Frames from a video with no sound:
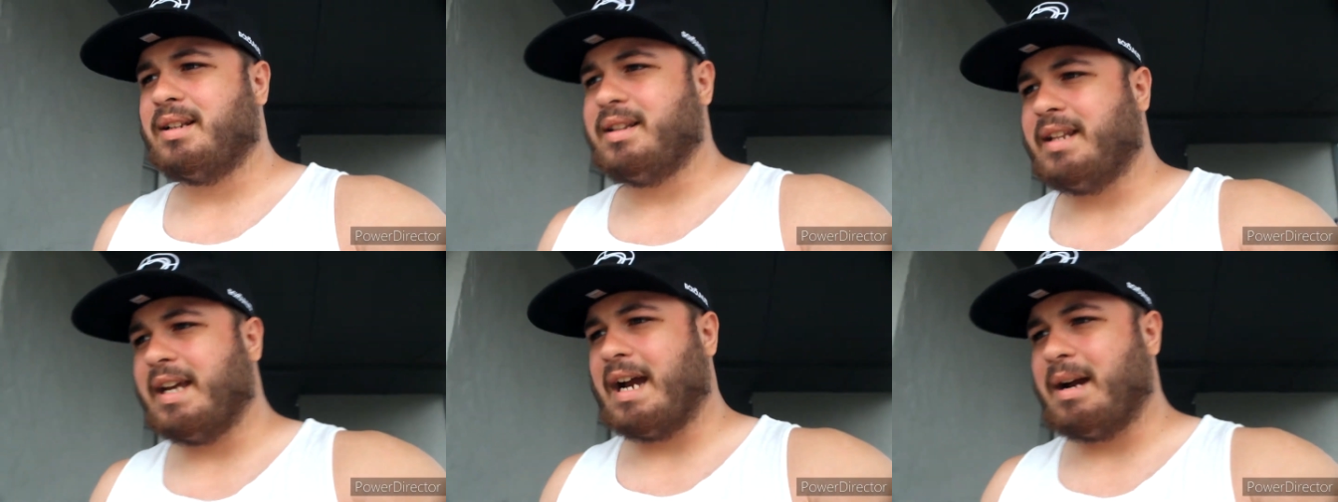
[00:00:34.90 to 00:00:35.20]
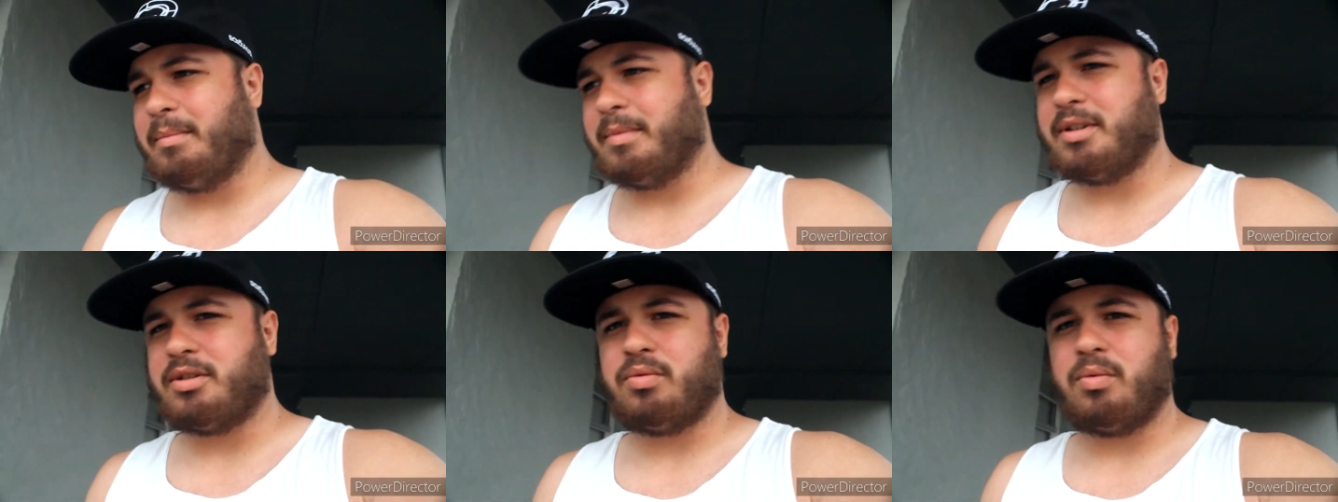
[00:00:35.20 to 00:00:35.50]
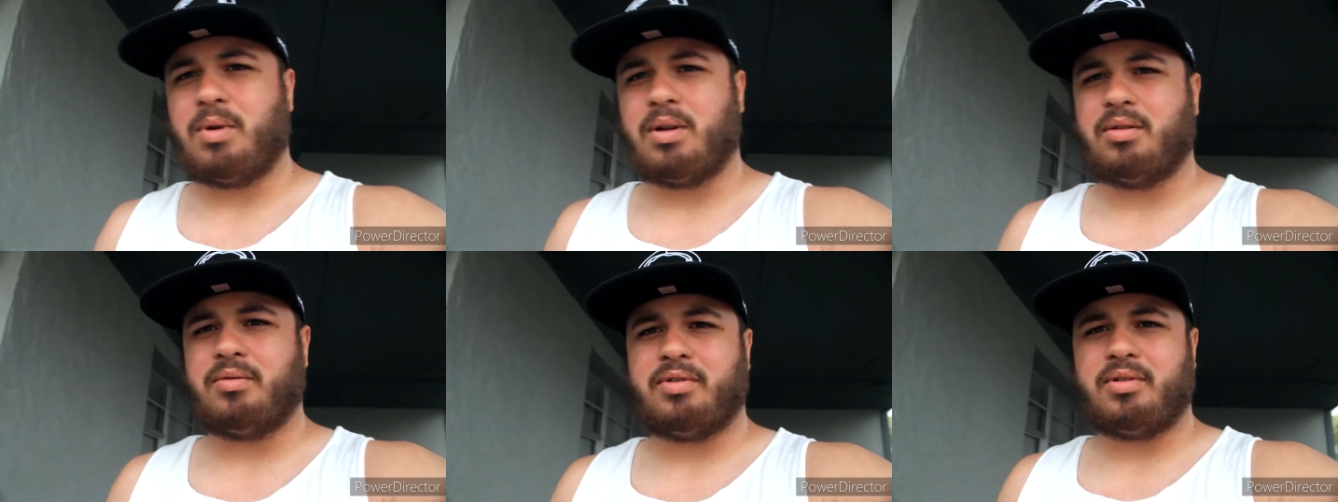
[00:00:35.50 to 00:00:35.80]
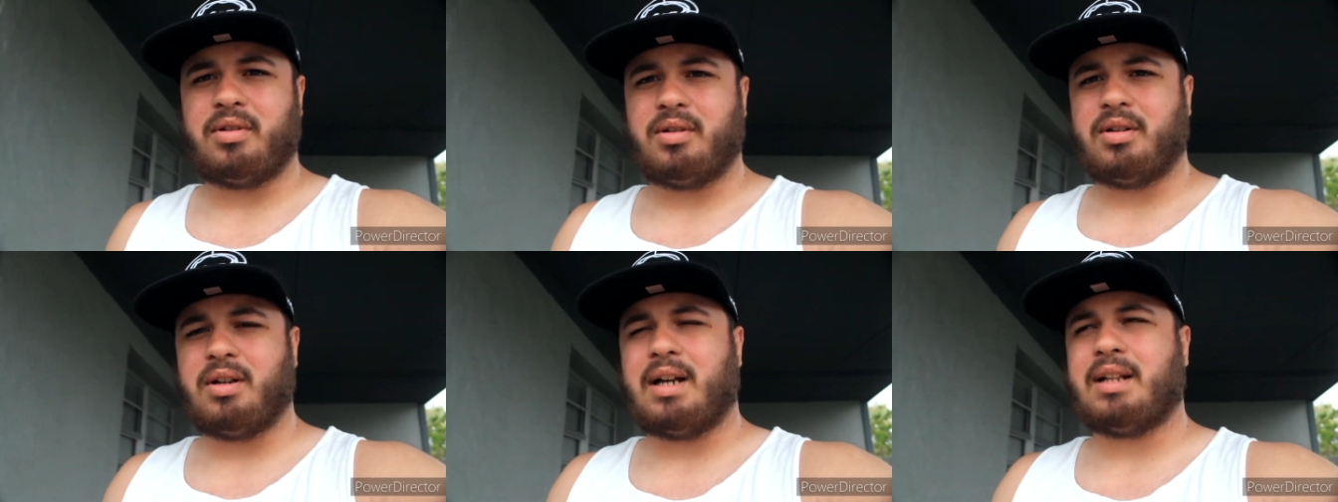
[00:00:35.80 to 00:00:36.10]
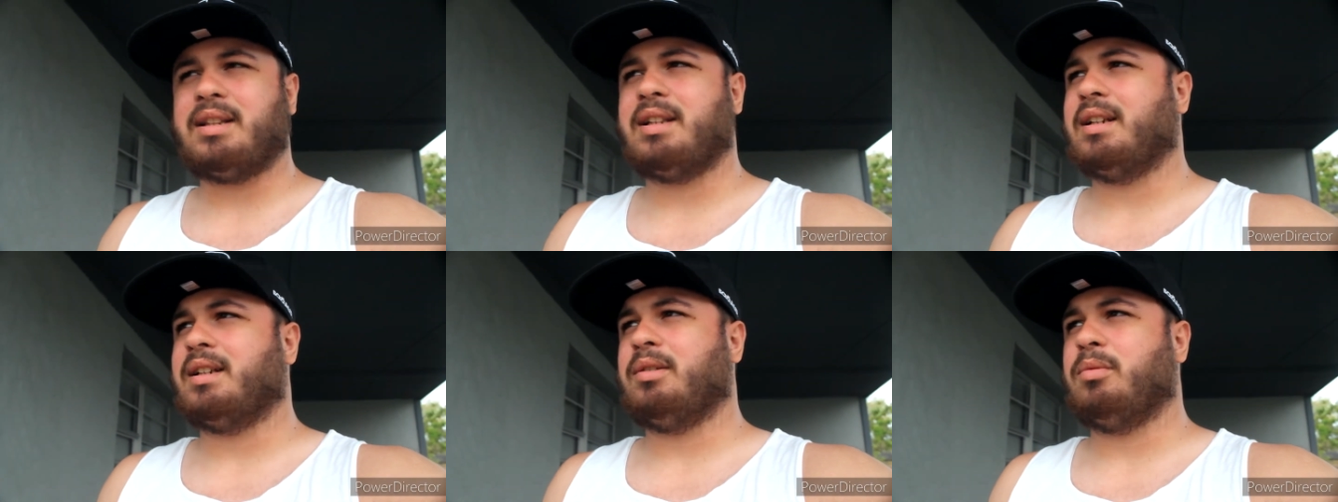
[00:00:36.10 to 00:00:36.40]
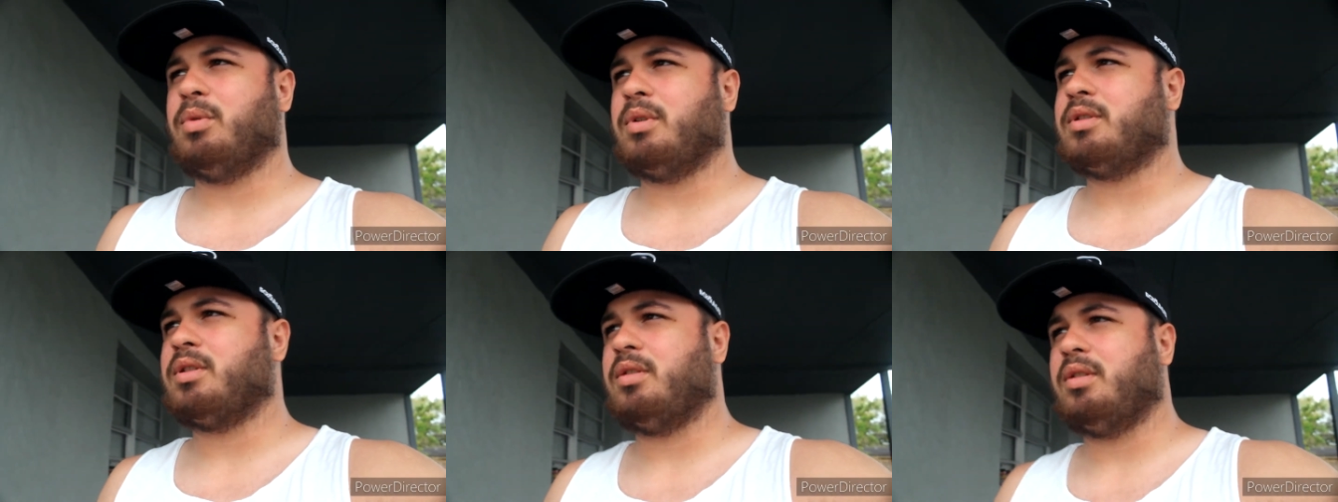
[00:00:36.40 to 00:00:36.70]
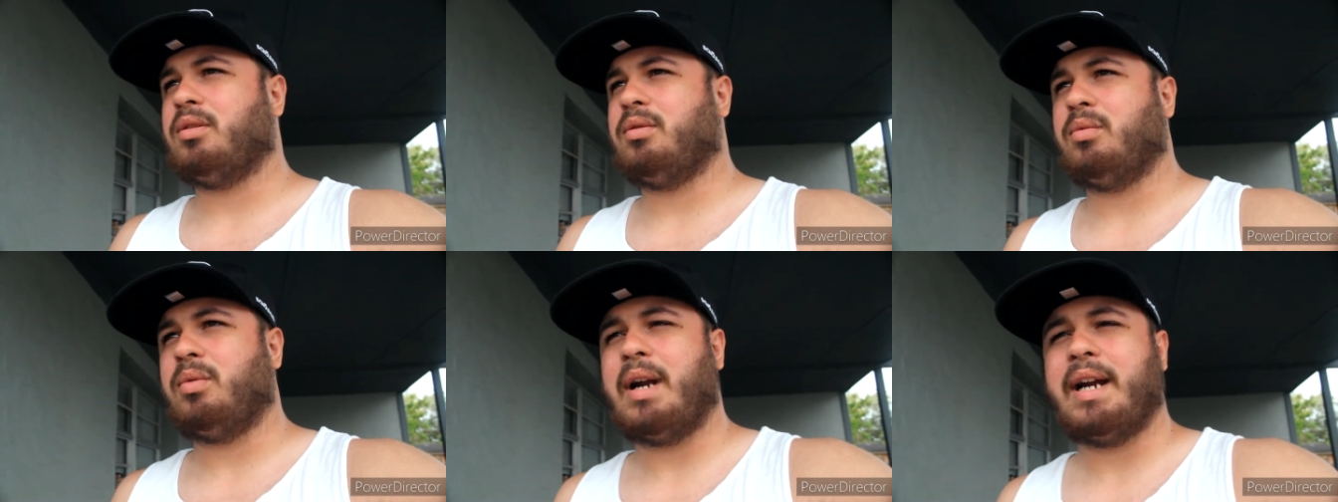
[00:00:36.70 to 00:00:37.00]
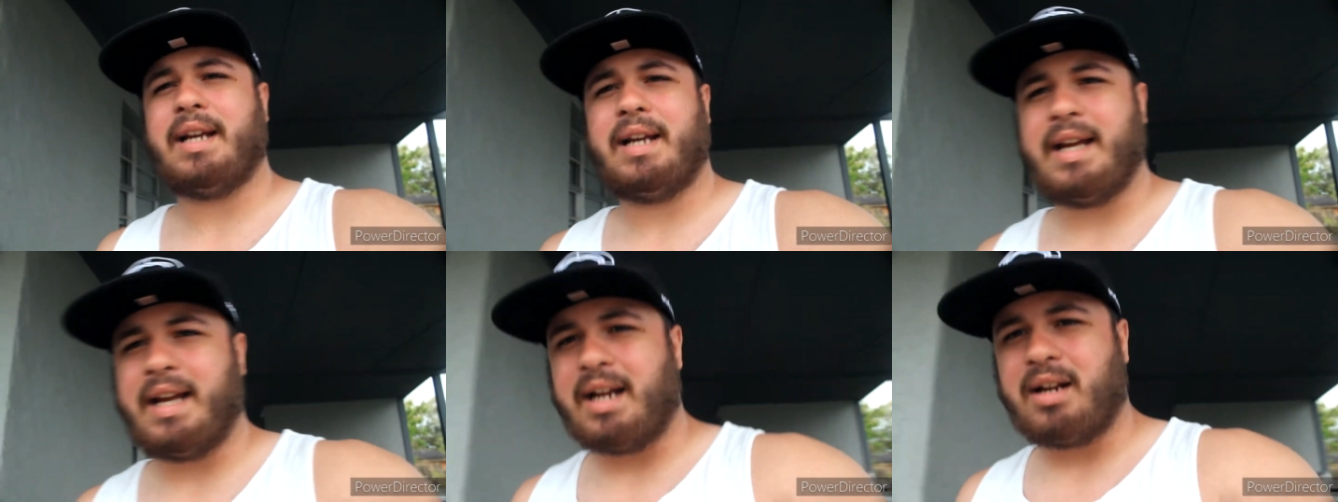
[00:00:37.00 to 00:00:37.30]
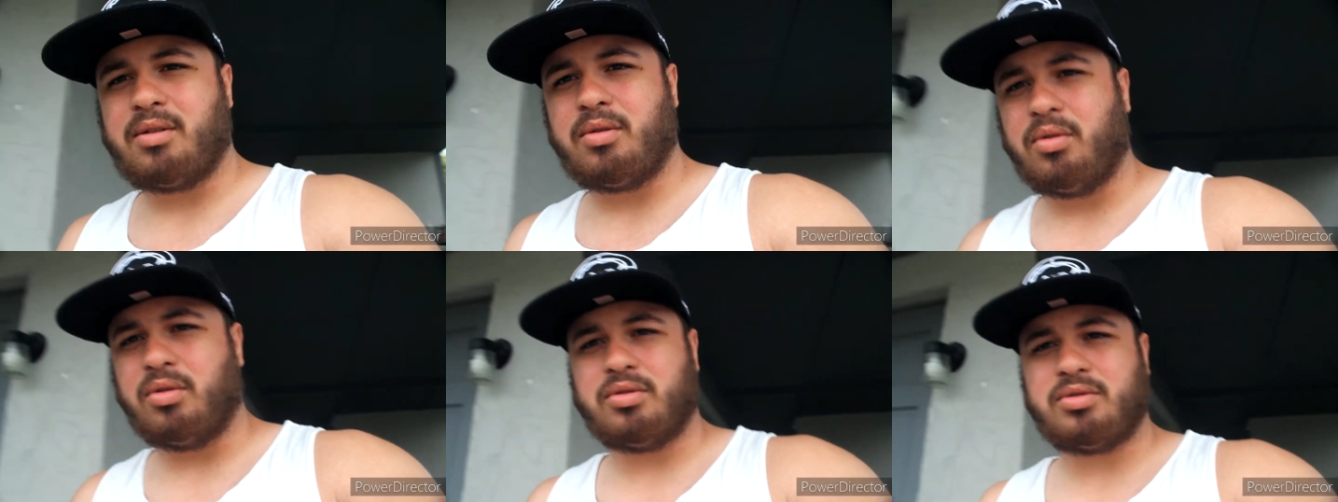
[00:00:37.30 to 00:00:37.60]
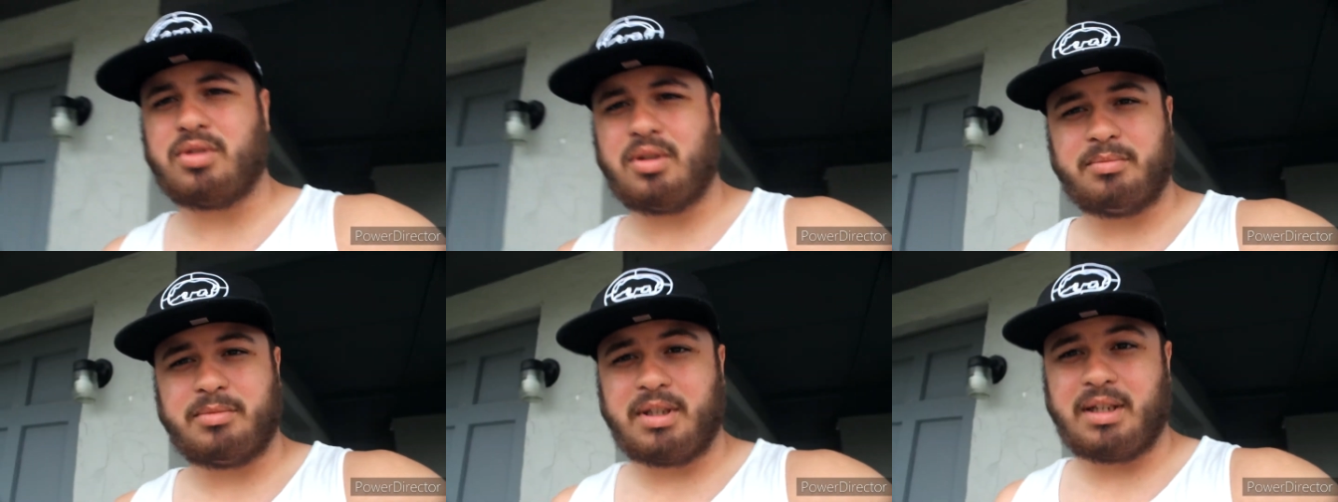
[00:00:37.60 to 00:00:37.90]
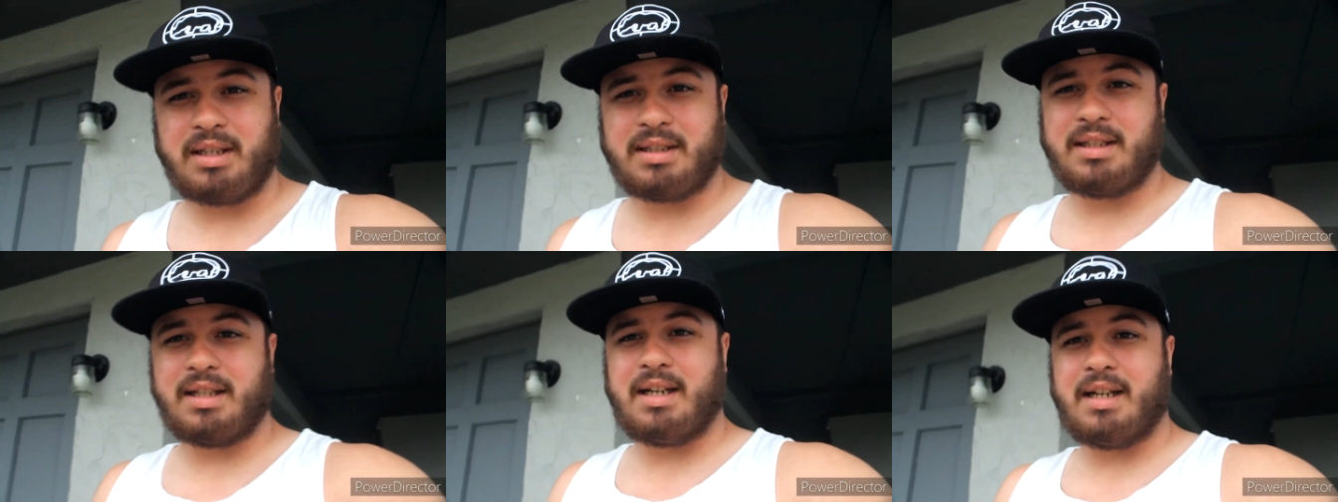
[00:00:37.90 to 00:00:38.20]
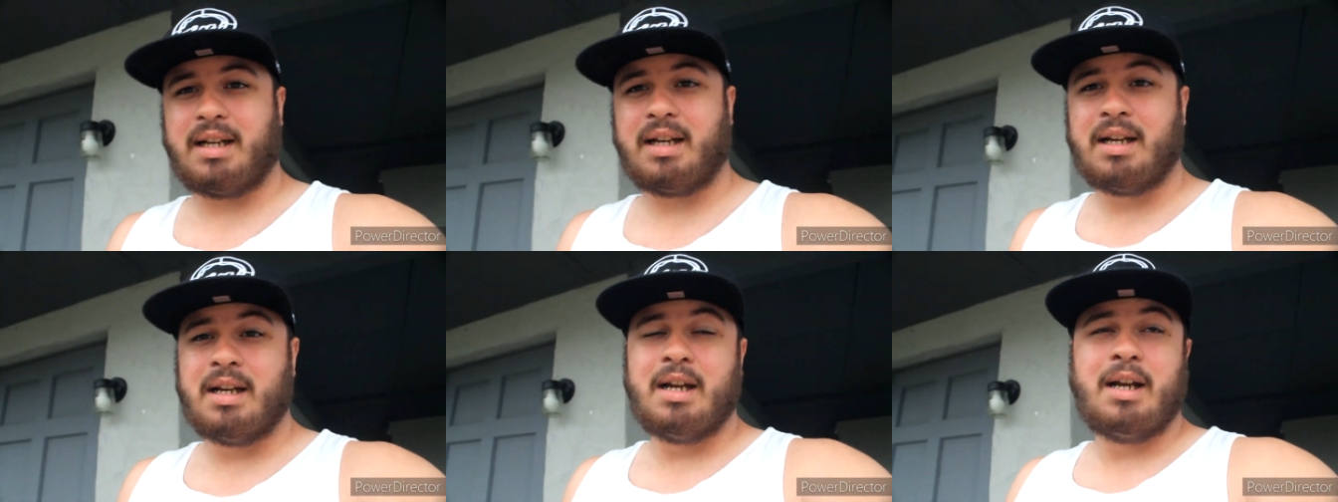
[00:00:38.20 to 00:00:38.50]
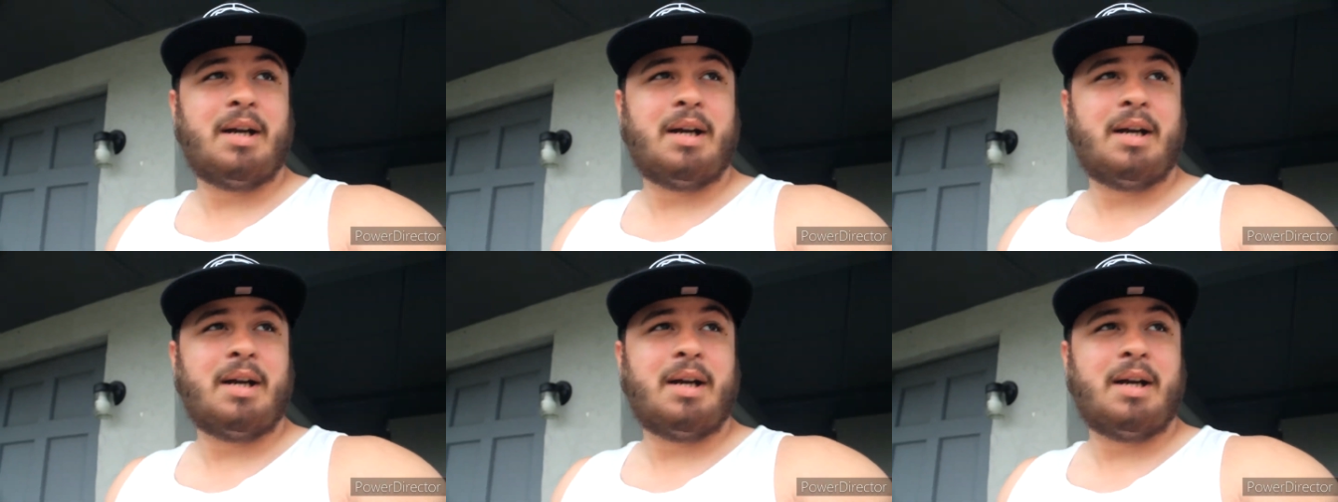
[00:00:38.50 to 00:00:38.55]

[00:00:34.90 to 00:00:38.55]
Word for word: damaged one of her I think it was her right ankle something like that